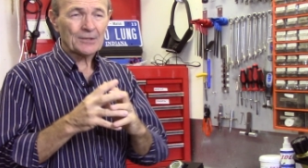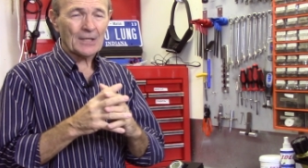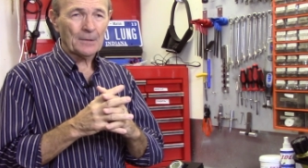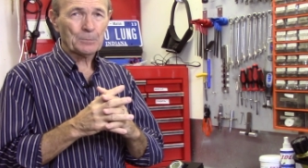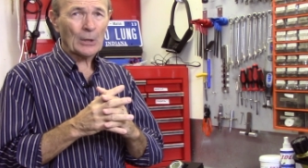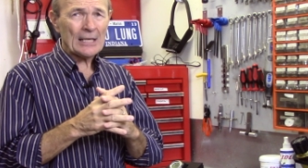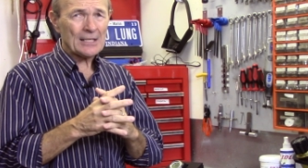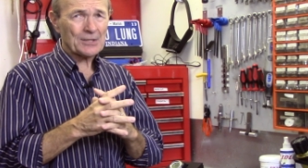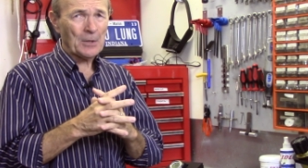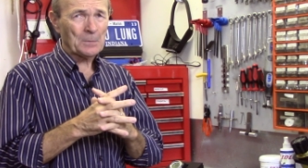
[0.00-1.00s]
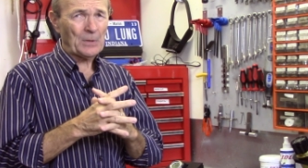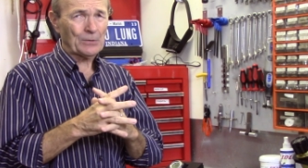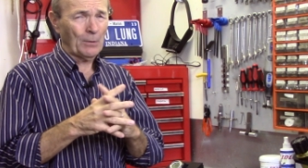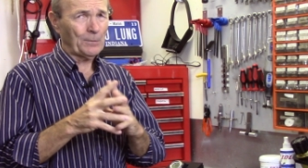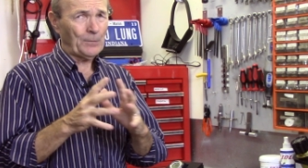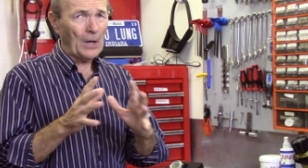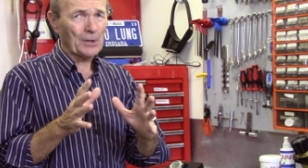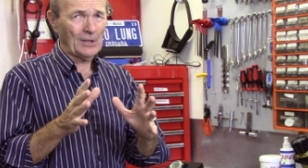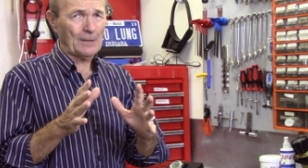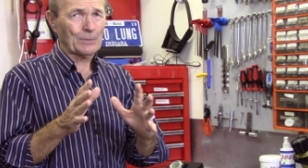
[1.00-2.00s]
So please don't be don't
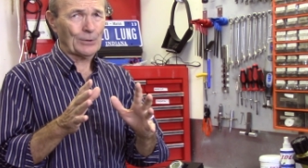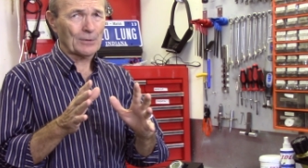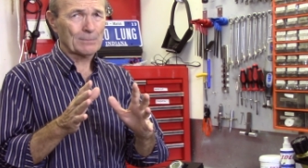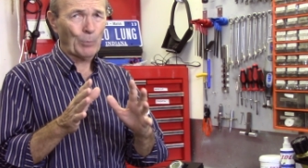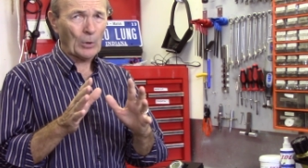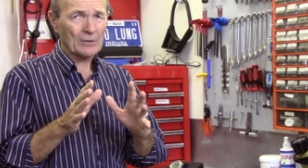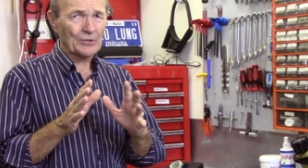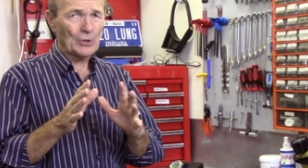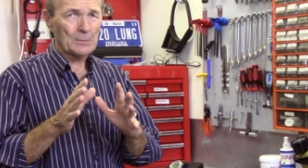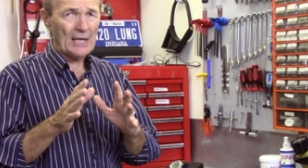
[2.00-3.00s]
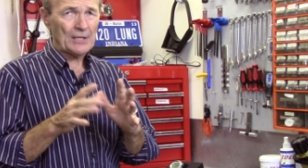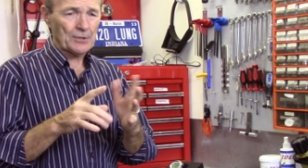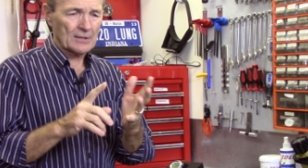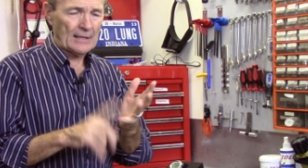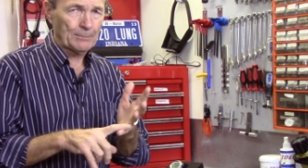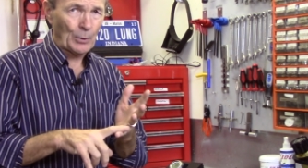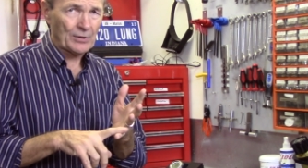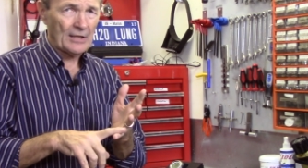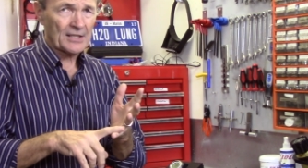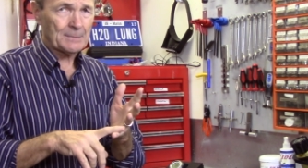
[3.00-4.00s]
fall in love with those Bourdon tube gauges,
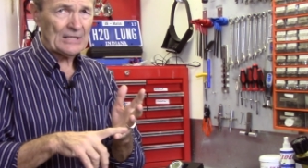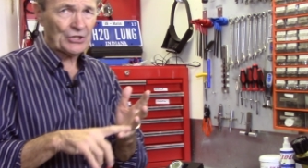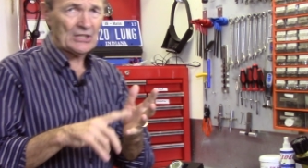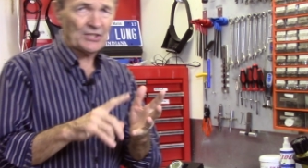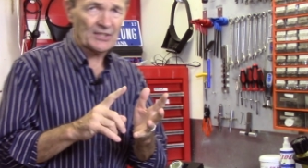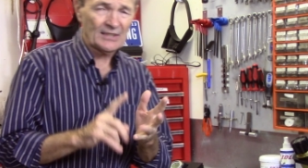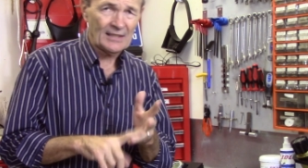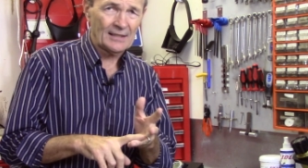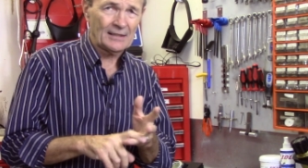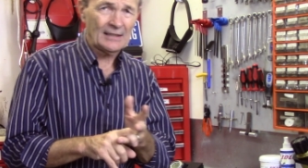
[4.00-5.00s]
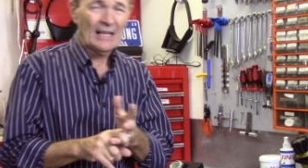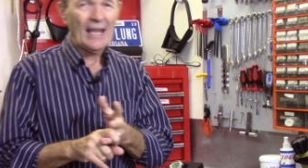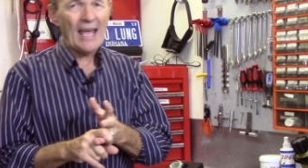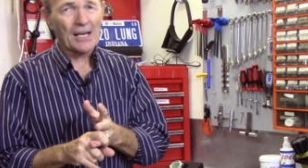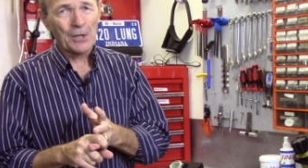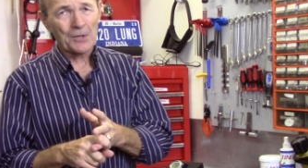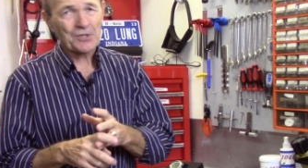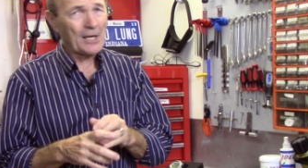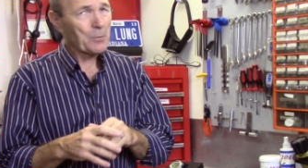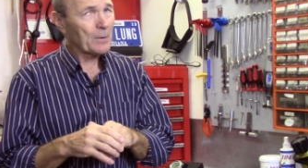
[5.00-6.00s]
both the SPGs and and the
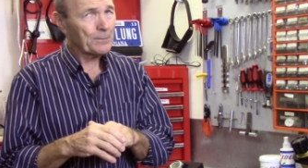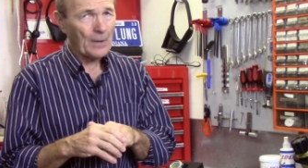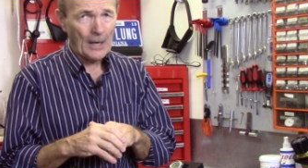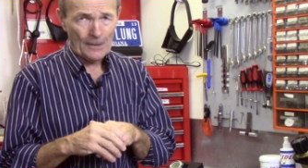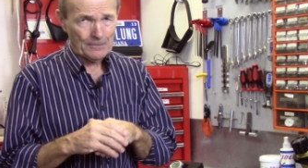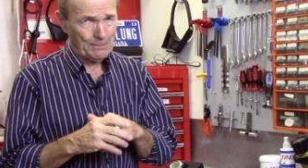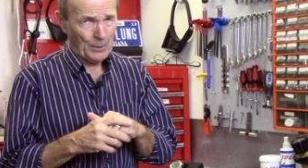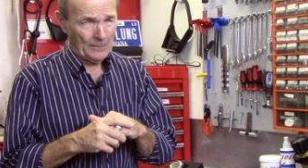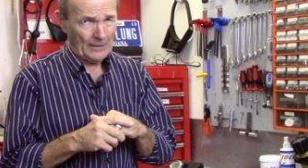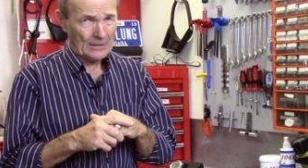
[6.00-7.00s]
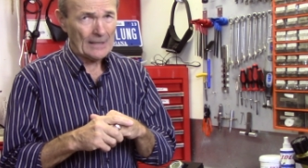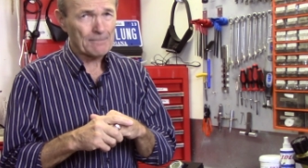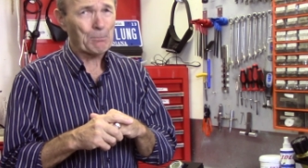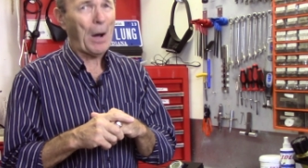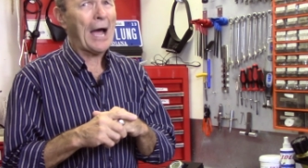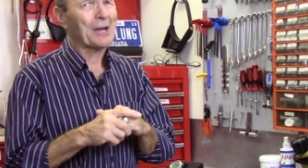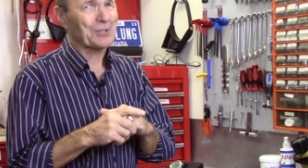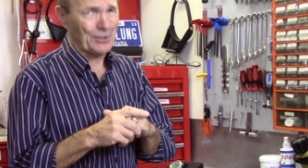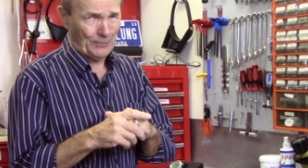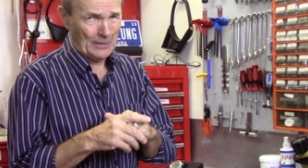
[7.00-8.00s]
analogs. They were far from perfect. I
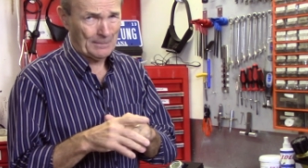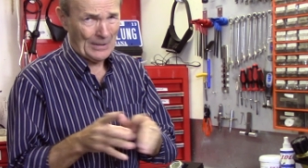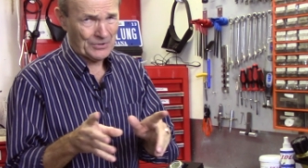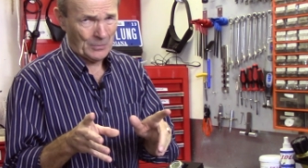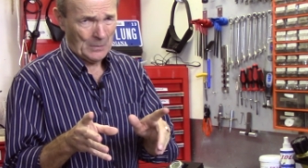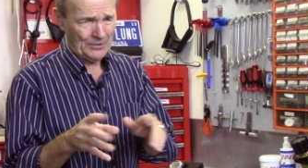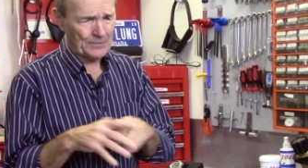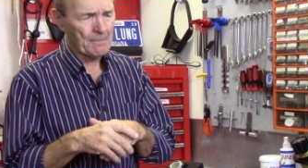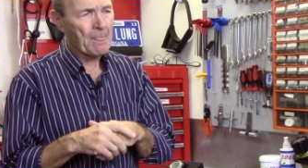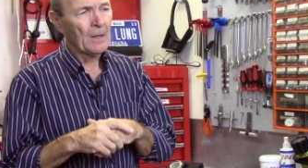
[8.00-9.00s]
box is full of busted ones.